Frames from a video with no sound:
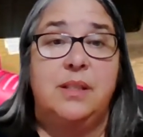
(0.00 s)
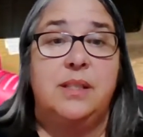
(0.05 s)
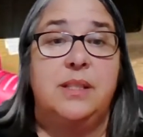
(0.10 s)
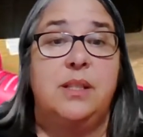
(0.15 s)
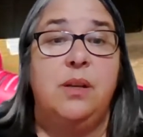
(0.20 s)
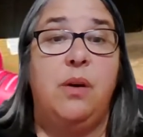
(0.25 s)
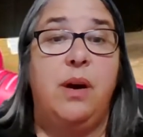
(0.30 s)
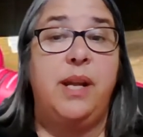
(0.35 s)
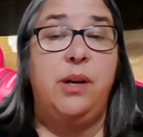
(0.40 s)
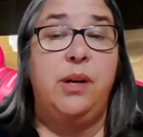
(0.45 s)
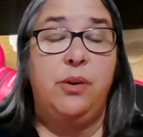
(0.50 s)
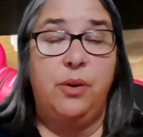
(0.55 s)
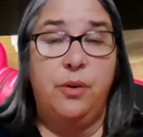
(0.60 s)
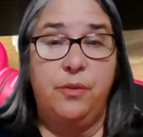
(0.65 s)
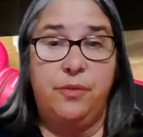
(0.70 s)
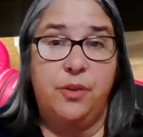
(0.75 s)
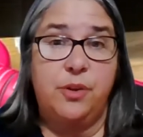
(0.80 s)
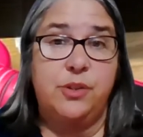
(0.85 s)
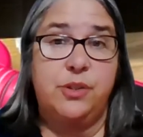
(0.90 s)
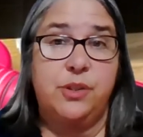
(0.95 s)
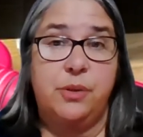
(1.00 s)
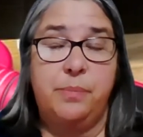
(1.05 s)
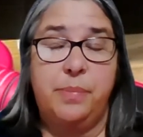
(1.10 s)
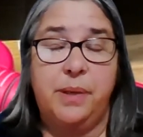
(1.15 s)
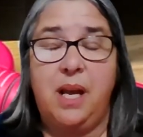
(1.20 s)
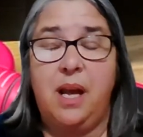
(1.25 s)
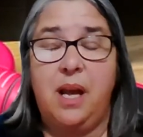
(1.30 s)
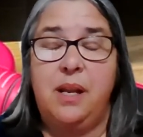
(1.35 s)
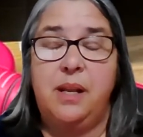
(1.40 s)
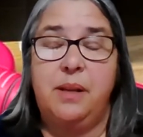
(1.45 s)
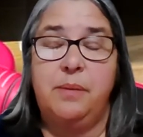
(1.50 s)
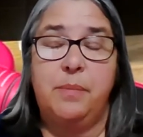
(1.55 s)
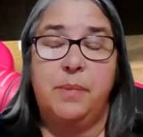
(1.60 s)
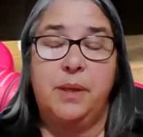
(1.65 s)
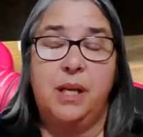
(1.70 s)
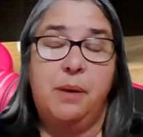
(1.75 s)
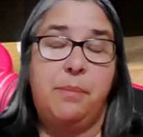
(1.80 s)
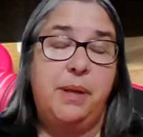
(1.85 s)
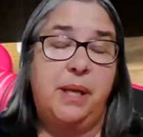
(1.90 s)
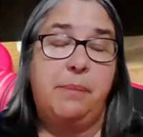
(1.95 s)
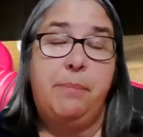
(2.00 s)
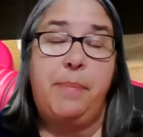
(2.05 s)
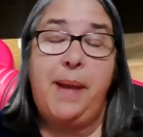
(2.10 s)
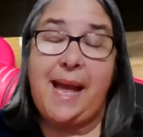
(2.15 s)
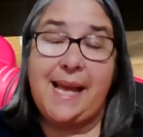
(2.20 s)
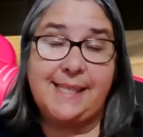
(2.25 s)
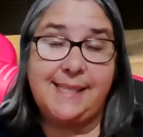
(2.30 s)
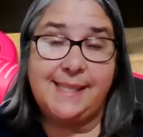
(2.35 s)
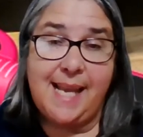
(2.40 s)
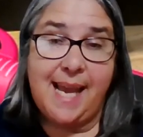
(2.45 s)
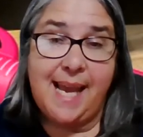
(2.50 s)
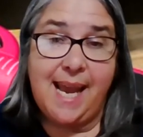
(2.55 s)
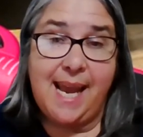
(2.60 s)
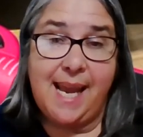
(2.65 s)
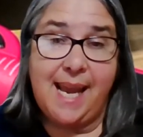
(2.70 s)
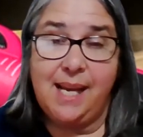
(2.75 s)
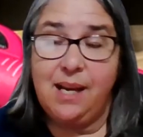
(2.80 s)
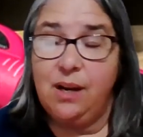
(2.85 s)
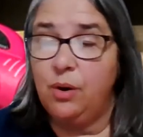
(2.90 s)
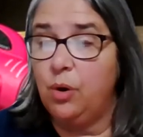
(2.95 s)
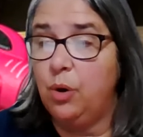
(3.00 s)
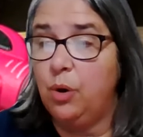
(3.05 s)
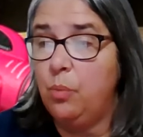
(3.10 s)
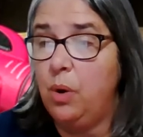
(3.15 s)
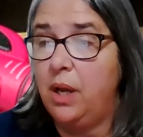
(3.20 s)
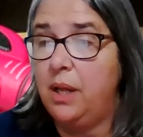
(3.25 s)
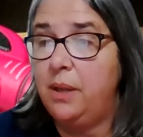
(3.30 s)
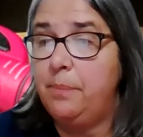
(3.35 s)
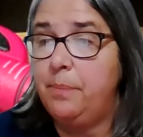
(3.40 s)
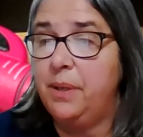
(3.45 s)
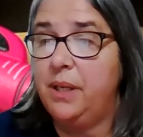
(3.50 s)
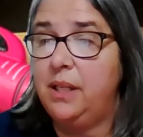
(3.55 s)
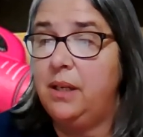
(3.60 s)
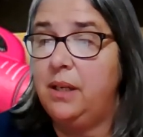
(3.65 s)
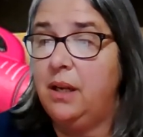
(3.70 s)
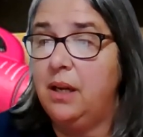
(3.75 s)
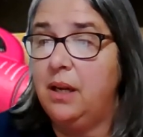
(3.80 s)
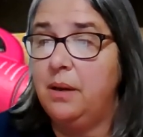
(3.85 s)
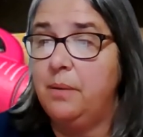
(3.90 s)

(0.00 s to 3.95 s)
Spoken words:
So I don't know if those are coming passe or what, but